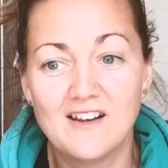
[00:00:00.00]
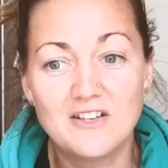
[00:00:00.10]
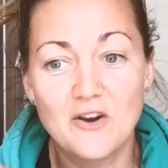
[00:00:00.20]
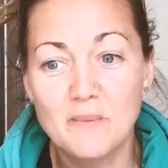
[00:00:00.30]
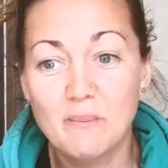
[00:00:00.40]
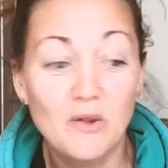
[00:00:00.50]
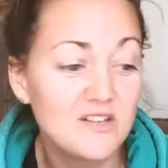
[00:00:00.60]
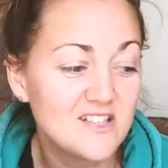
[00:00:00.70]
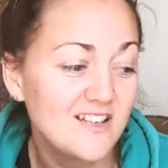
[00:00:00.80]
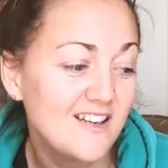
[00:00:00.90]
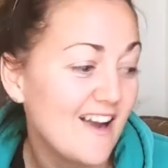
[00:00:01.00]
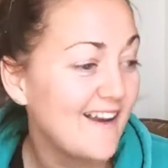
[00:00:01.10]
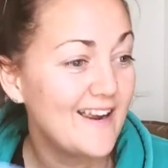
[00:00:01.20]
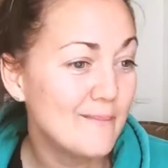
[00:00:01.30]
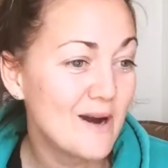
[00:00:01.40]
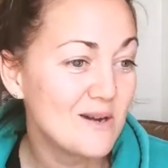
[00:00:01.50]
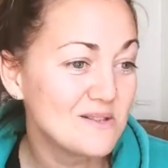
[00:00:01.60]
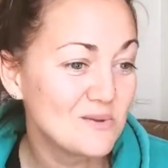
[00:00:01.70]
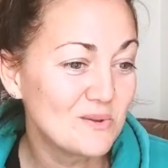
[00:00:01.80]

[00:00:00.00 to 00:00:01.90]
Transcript: I don't bother sending out emails